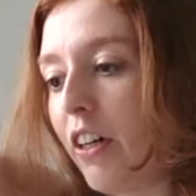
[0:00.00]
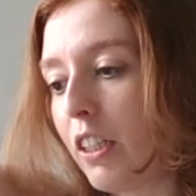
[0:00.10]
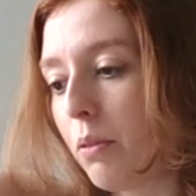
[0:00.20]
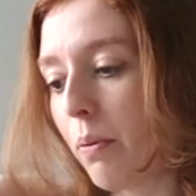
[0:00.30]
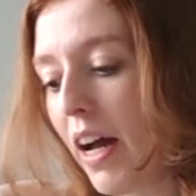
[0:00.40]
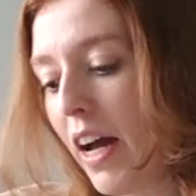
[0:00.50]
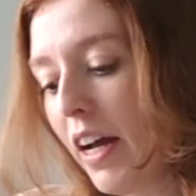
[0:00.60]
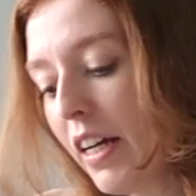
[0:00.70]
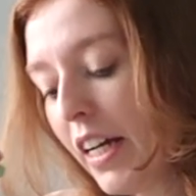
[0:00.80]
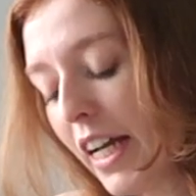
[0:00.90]
I
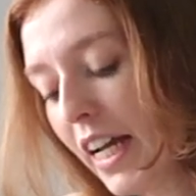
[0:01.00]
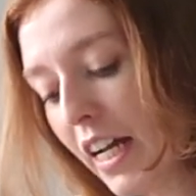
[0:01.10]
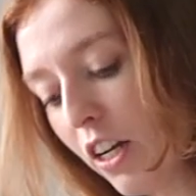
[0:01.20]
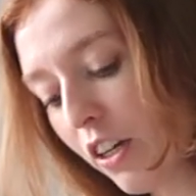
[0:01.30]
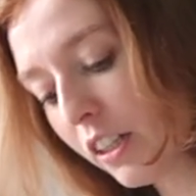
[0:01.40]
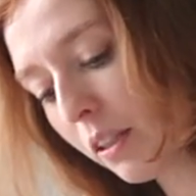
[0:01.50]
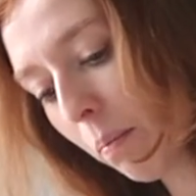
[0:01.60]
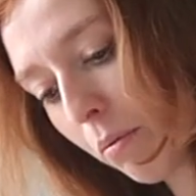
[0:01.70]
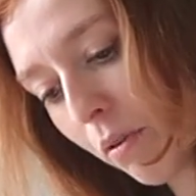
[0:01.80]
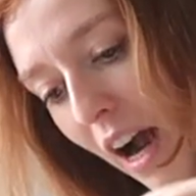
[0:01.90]
swear. It looks
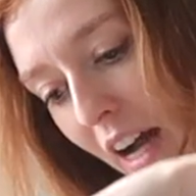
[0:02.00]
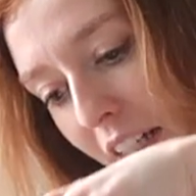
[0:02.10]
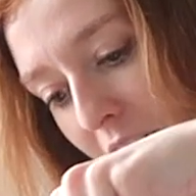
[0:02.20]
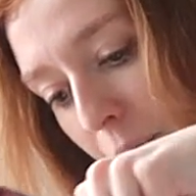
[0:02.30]
brand